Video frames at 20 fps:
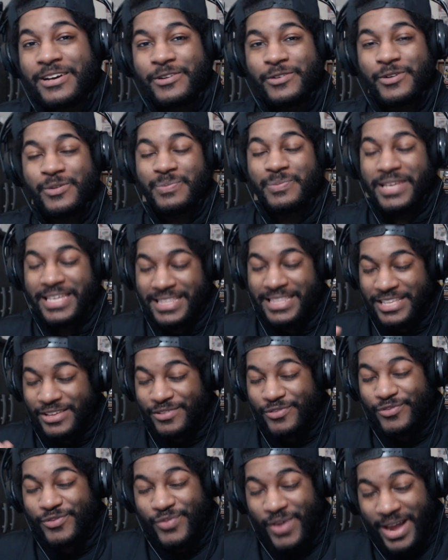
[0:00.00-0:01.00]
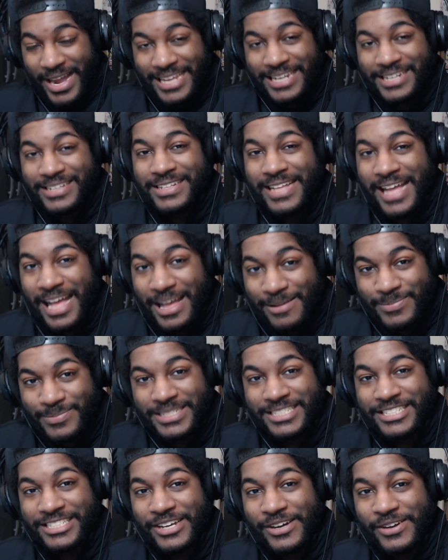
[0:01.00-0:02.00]
will be the final
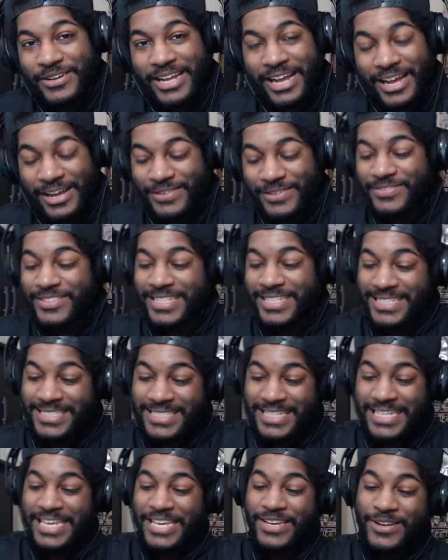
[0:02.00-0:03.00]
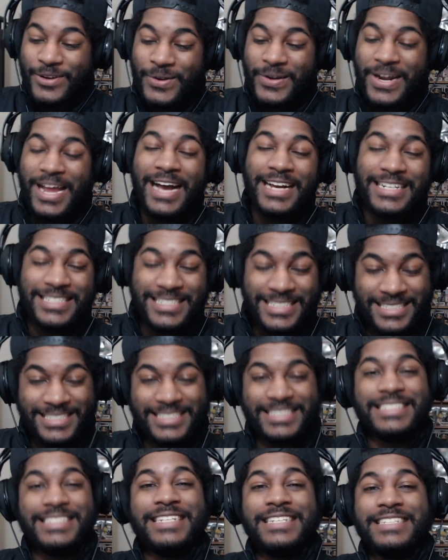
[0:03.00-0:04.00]
episode of this Higurashi
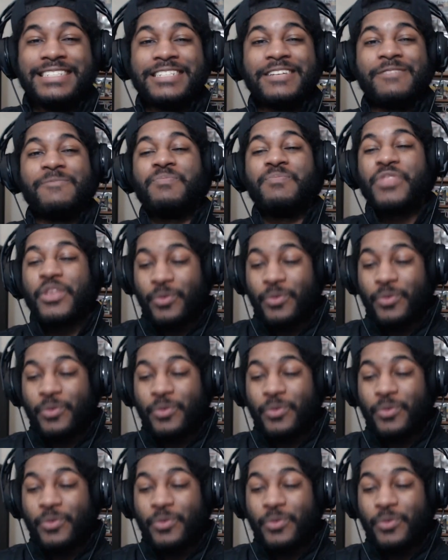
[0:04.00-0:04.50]
season.